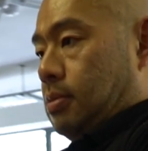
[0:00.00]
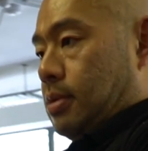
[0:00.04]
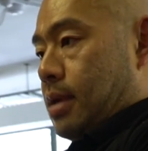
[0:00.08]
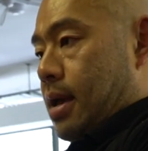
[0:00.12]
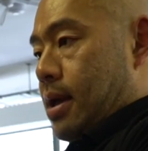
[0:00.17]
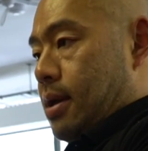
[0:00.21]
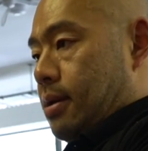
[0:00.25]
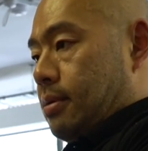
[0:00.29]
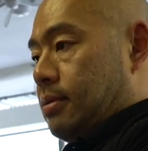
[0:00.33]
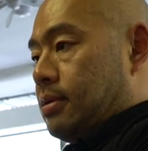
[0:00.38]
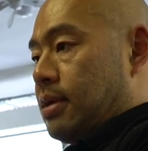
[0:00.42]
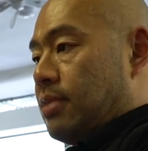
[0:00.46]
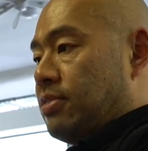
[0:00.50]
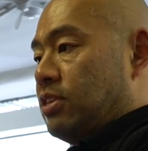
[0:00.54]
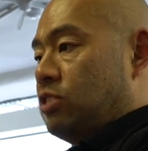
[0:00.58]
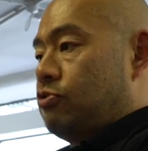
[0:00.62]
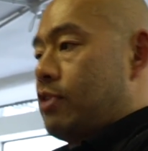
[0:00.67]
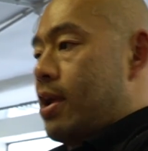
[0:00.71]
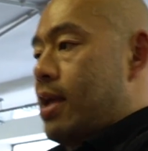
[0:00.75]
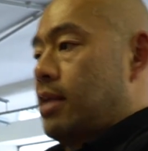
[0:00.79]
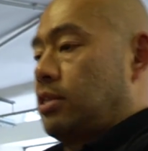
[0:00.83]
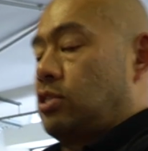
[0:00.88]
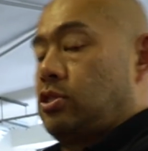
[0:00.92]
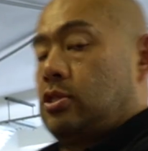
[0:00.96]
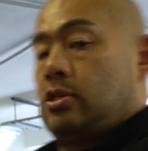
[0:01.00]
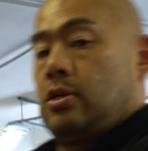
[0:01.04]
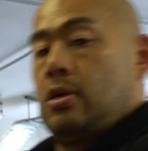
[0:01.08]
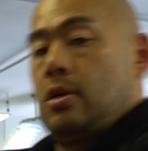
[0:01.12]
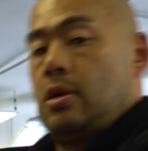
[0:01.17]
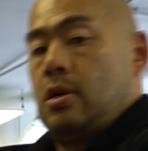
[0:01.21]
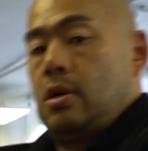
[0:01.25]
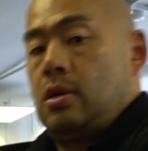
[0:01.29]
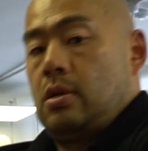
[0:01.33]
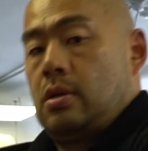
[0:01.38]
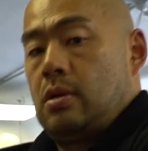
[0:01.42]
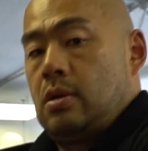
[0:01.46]
Get the stretch,
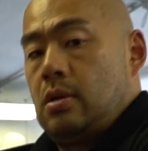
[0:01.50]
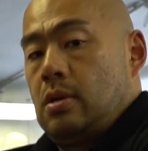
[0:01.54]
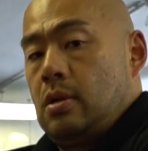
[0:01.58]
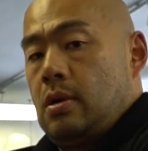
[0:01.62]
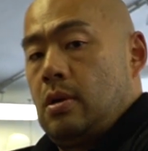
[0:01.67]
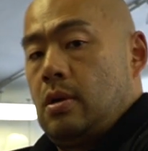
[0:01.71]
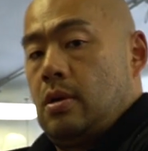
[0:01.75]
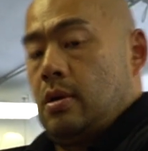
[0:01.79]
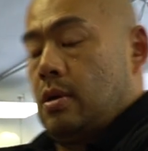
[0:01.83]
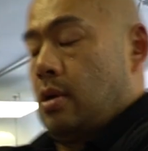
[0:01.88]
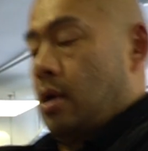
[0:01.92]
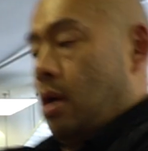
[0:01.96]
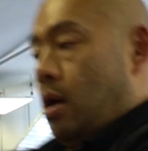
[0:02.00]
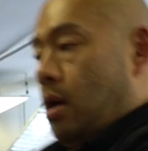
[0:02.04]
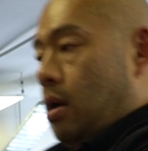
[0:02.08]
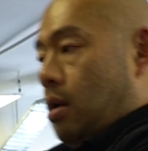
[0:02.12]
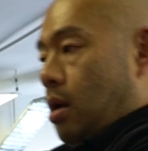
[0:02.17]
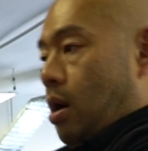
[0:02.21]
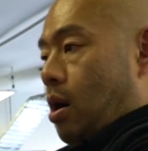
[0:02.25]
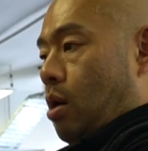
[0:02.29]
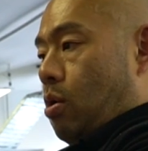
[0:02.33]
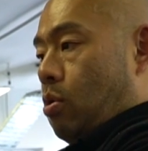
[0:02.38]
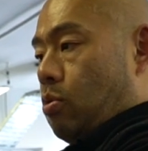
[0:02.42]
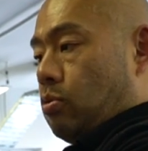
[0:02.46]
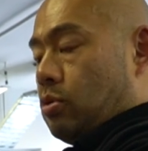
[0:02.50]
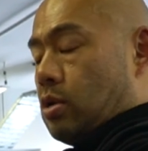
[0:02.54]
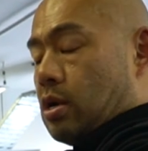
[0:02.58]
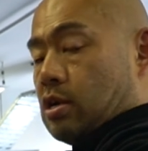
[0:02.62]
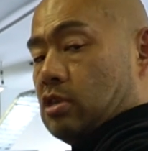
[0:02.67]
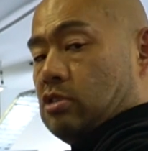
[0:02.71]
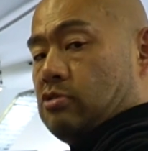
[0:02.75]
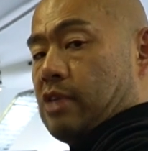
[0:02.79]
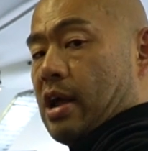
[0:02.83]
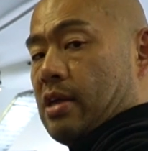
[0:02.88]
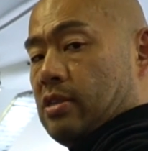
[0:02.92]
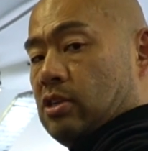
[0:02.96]
hold,
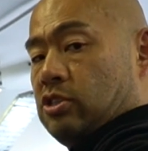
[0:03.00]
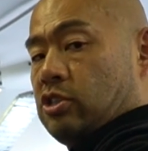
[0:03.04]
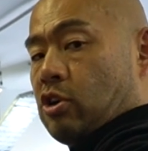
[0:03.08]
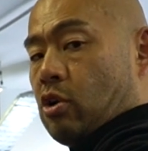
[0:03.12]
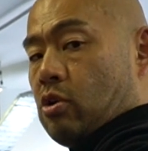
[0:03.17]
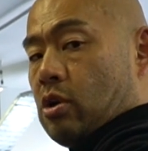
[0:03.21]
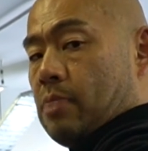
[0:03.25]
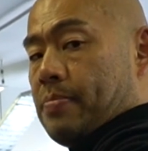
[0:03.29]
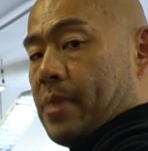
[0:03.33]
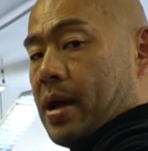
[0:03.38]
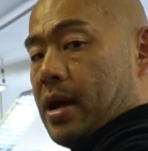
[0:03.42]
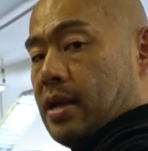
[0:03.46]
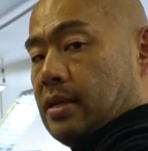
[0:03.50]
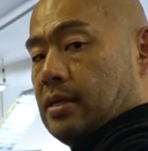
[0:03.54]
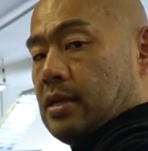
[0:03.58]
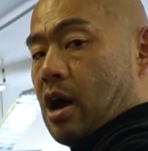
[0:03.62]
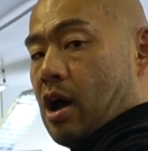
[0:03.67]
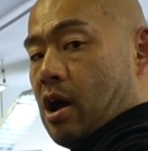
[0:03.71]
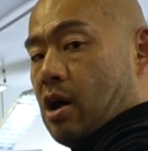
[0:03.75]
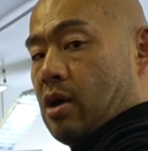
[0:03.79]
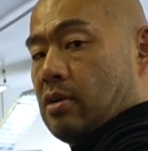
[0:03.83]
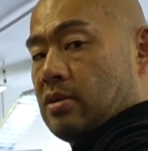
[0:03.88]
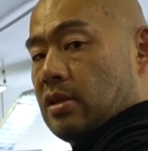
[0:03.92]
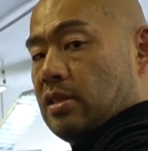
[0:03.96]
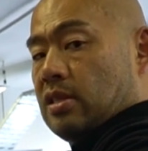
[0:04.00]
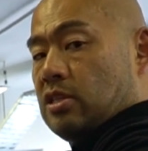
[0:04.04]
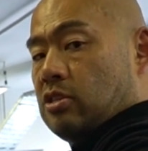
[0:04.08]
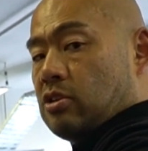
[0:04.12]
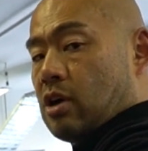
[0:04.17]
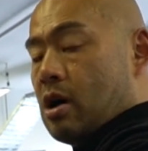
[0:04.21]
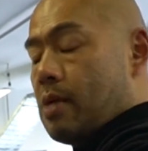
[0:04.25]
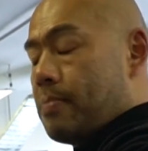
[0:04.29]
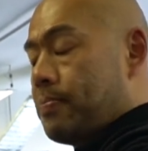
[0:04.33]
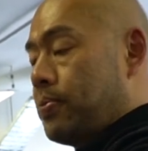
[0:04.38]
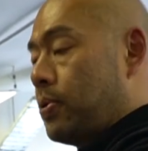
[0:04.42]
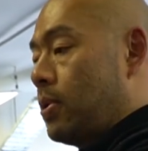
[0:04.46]
contract the shoulder blades hard at the
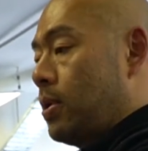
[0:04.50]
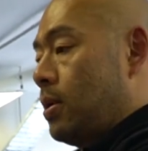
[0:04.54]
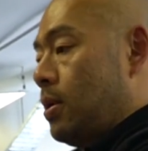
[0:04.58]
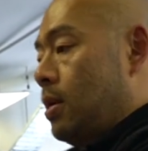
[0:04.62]
top.